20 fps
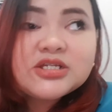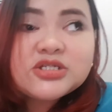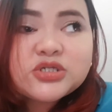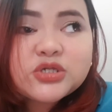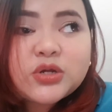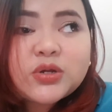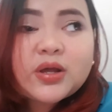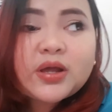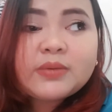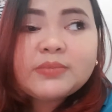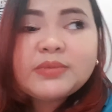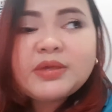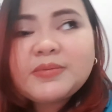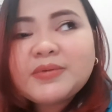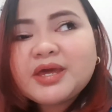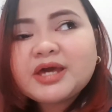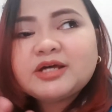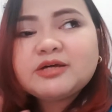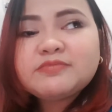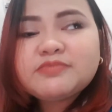So, maybe
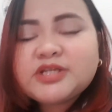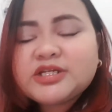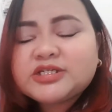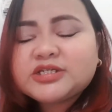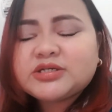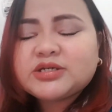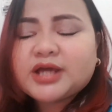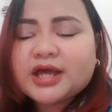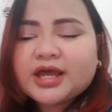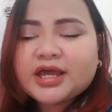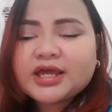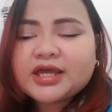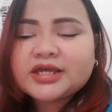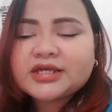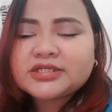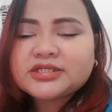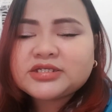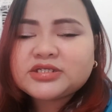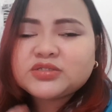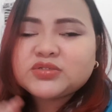I'll update you
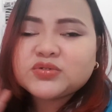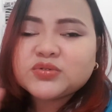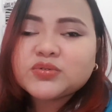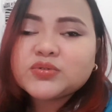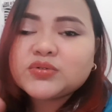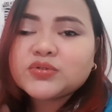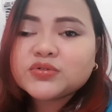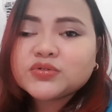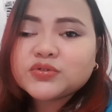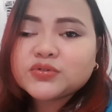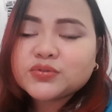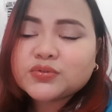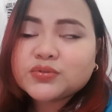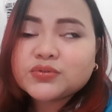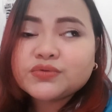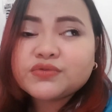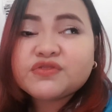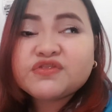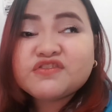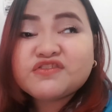guys 2
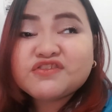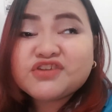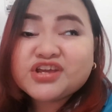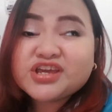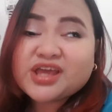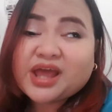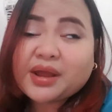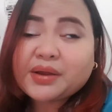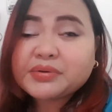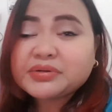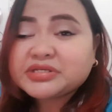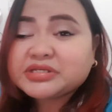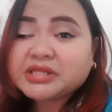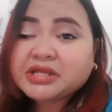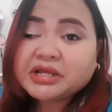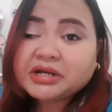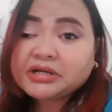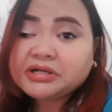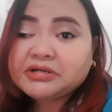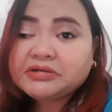to 3 hours
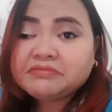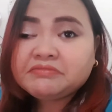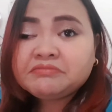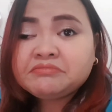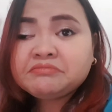later.